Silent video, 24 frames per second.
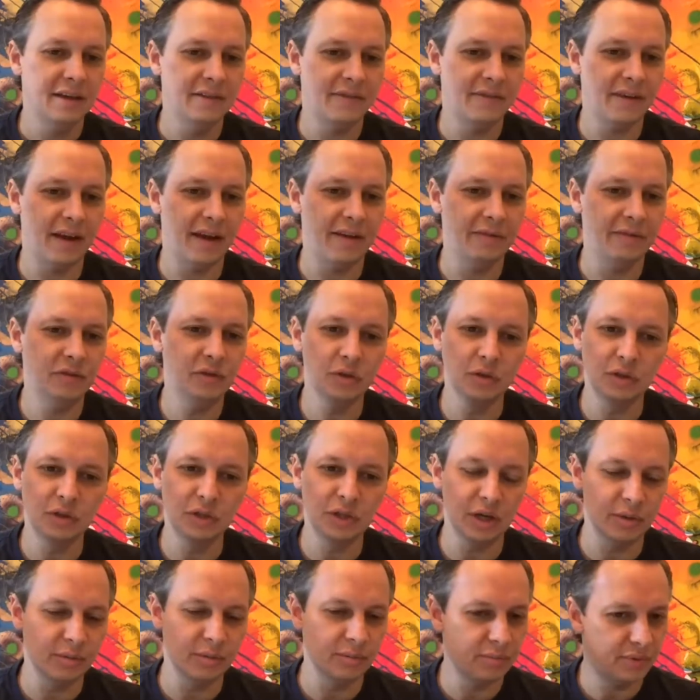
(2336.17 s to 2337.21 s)
If I have to
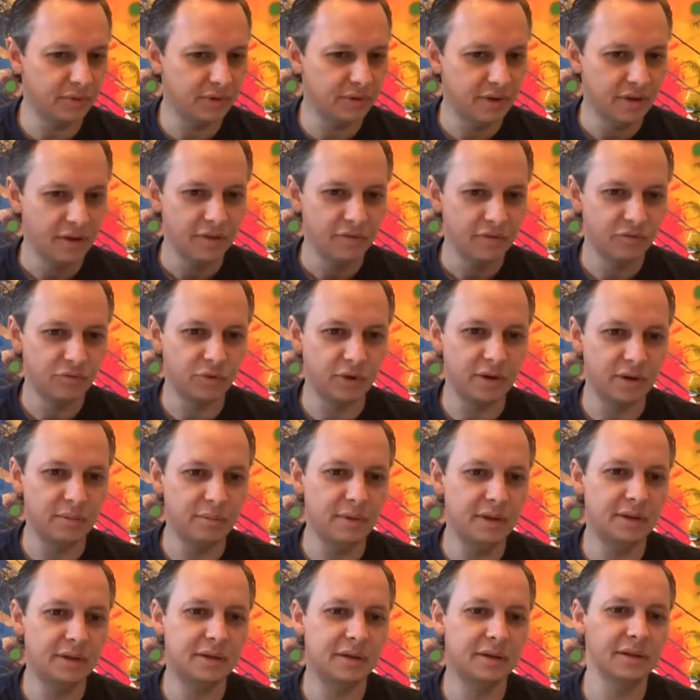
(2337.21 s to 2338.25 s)
jump three
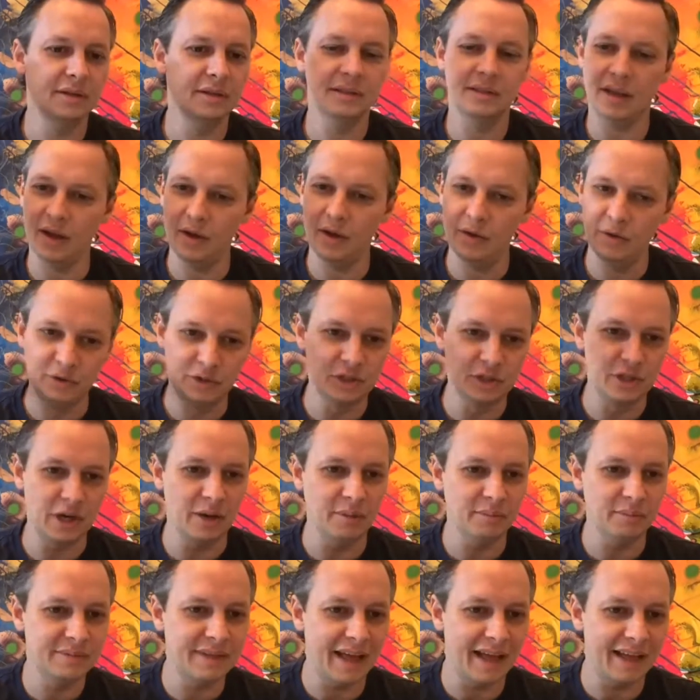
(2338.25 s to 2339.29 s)
meters, I will
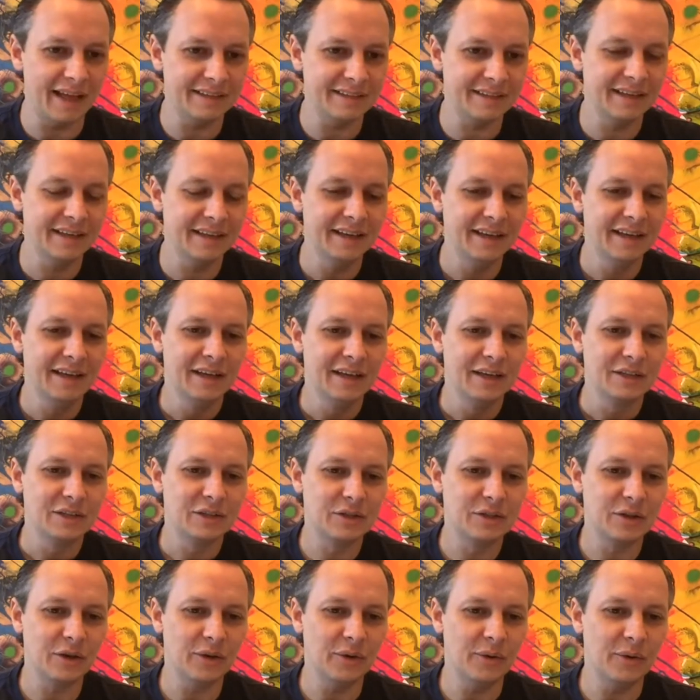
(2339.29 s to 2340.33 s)
jump that.
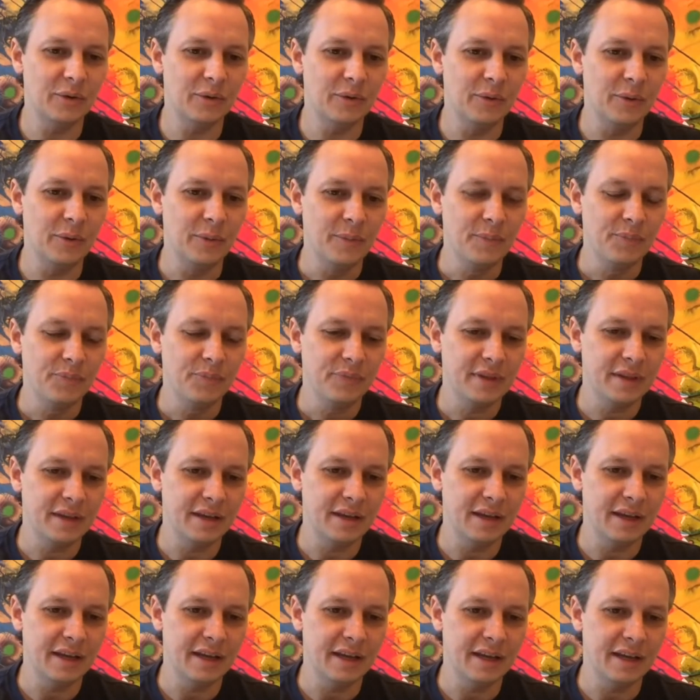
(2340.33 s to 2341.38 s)
So
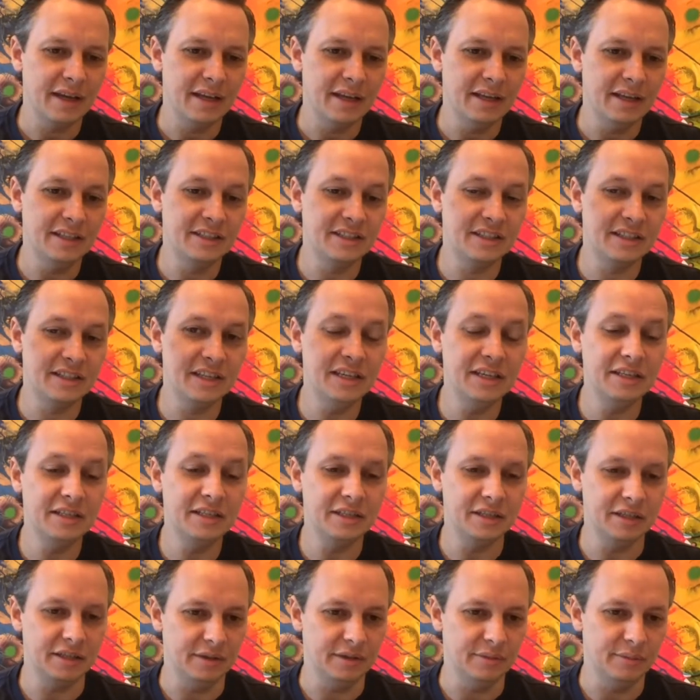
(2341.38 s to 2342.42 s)
uh, it's
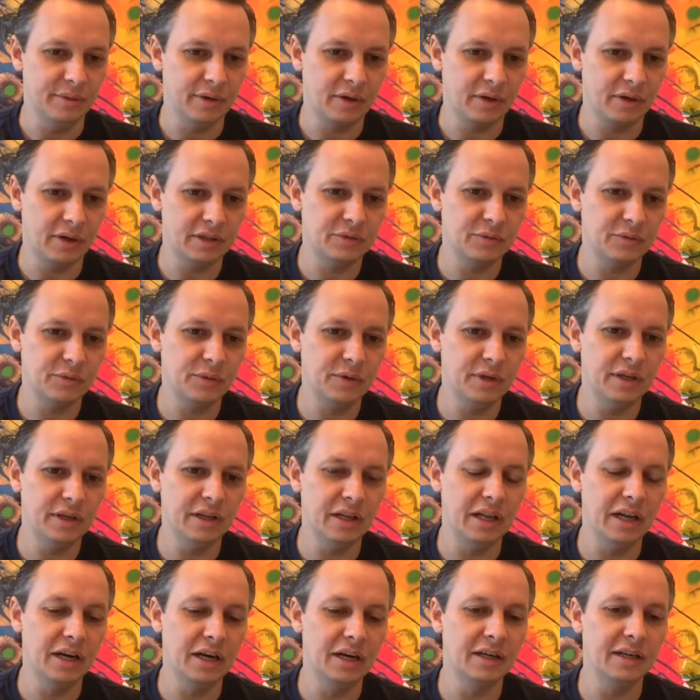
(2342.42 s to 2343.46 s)
easier because we
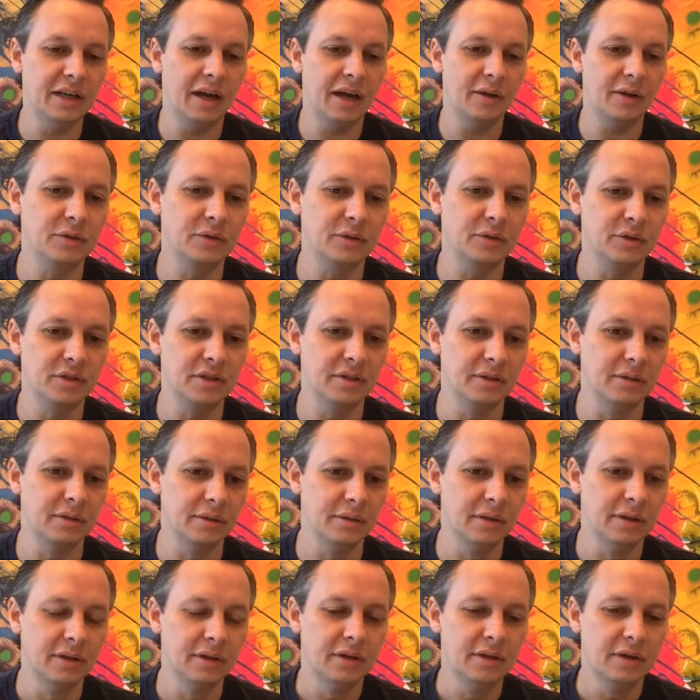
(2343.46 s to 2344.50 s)
learn to
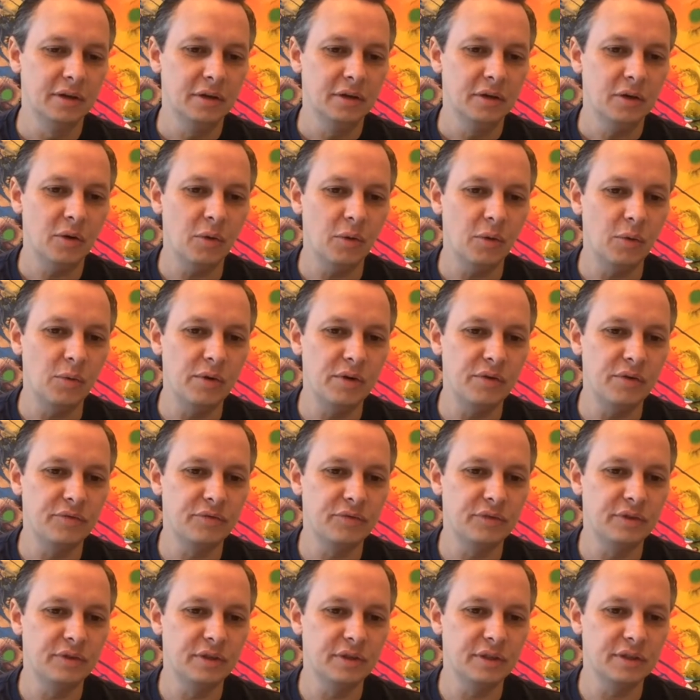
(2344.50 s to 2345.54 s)
deal
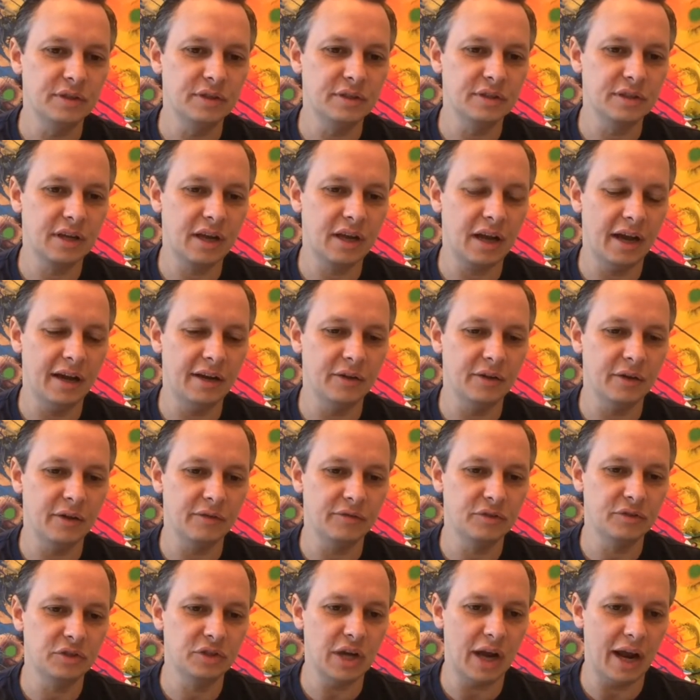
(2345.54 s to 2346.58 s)
with this kind
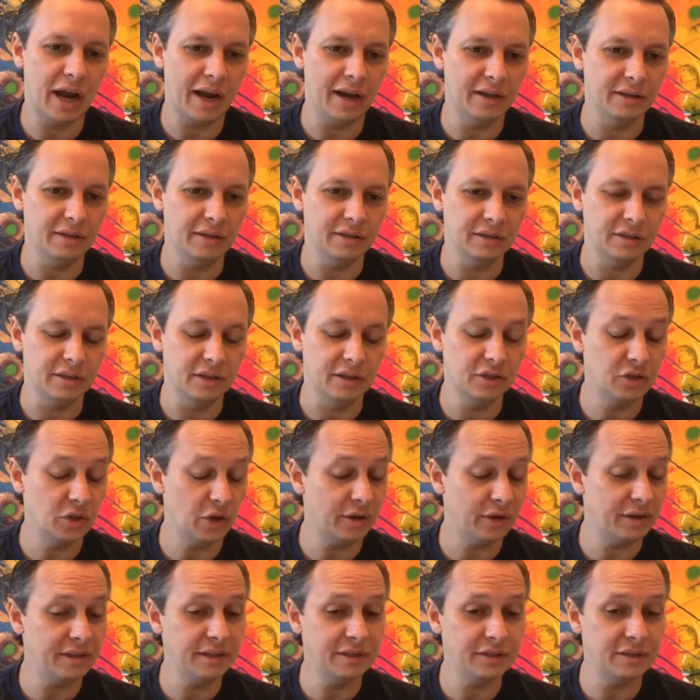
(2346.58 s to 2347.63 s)
of challenge. It's
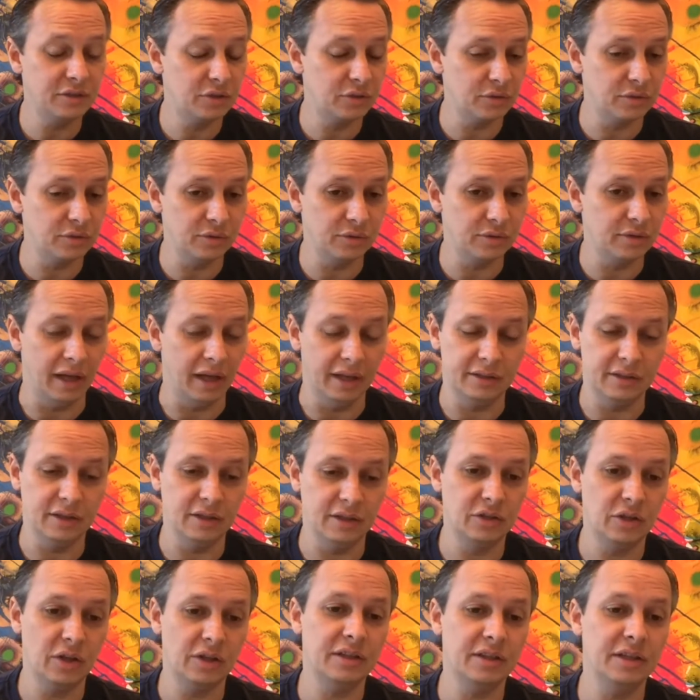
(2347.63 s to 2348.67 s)
not easy mm. to do that.
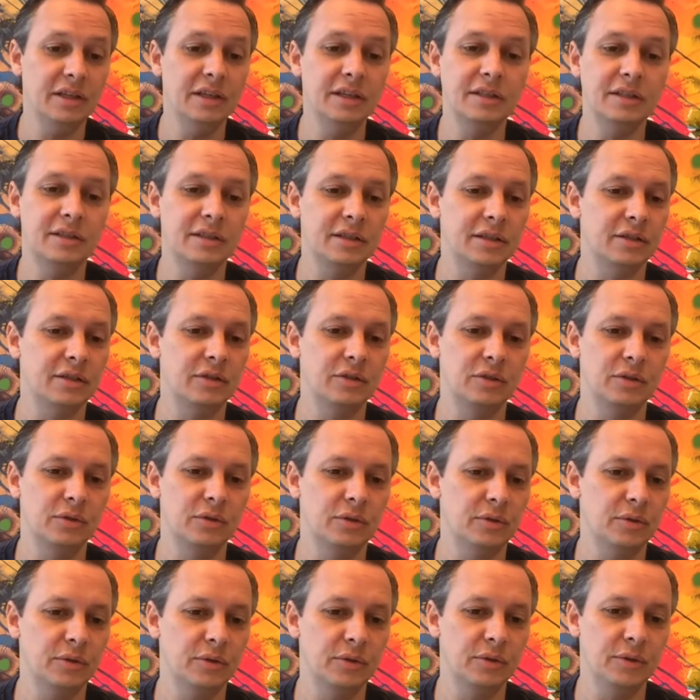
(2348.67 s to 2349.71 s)
It's not easy mm.
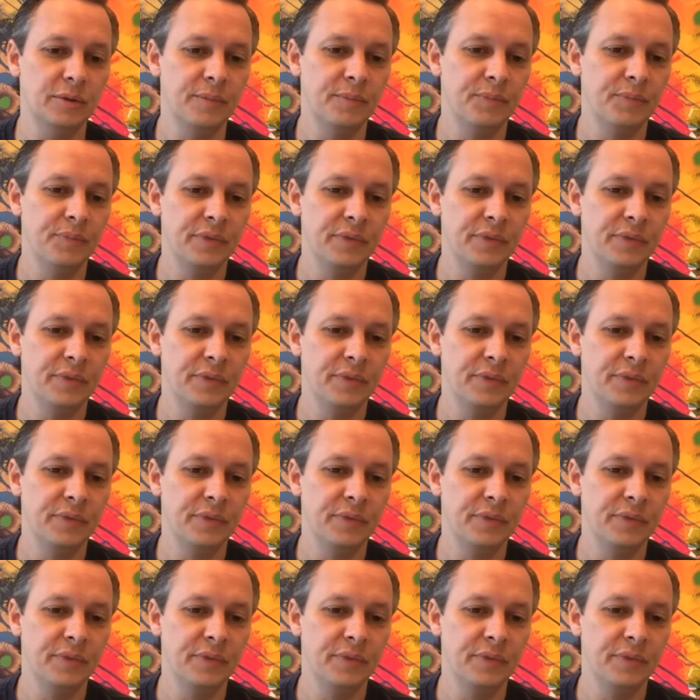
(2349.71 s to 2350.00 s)
to